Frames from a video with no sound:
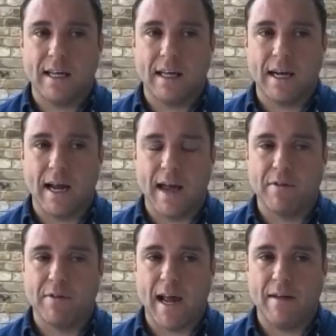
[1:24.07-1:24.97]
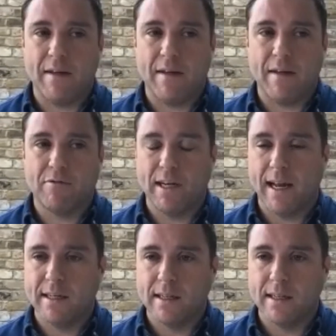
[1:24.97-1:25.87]
you know, every
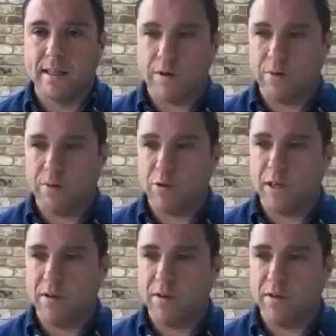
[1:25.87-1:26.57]
lender that we've